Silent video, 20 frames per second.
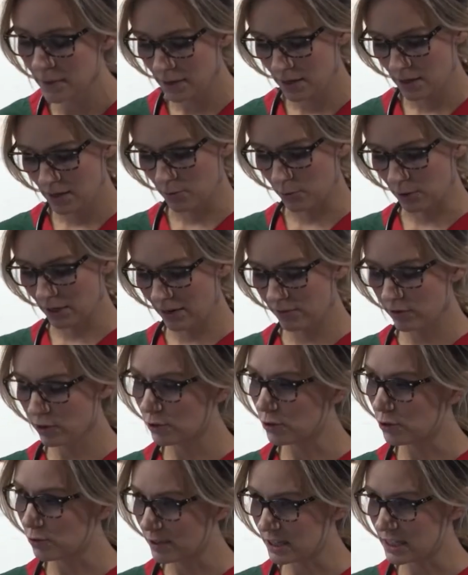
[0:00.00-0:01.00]
I'm going to have a
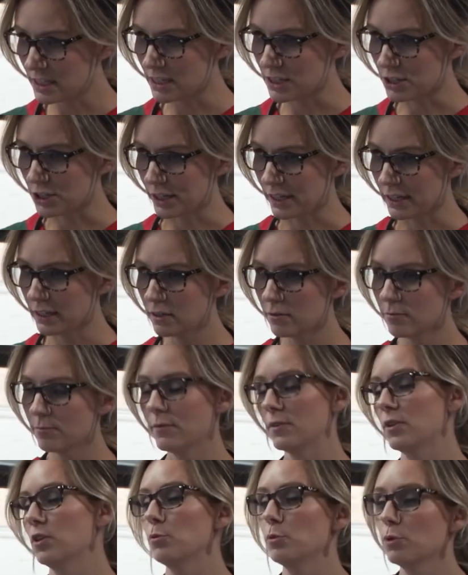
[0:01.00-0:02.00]
look at your ECG.
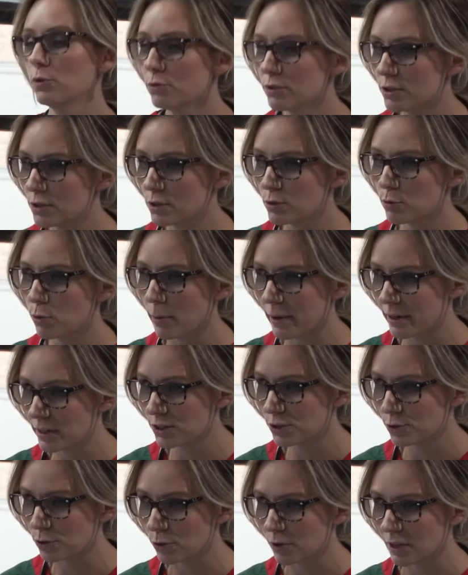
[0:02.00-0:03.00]
Your blood results will be back
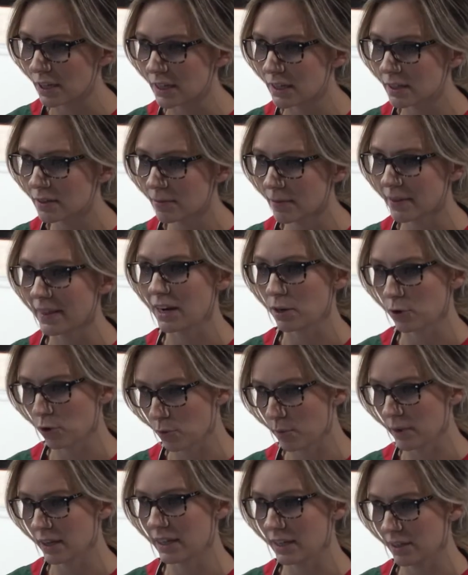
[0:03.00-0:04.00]
shortly, and then I'll
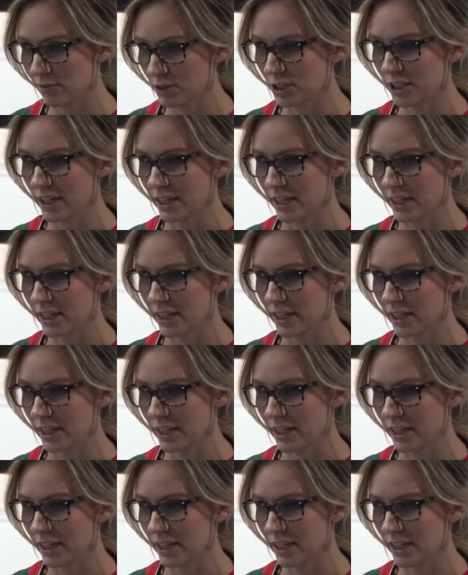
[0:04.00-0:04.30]
come back and have a chat.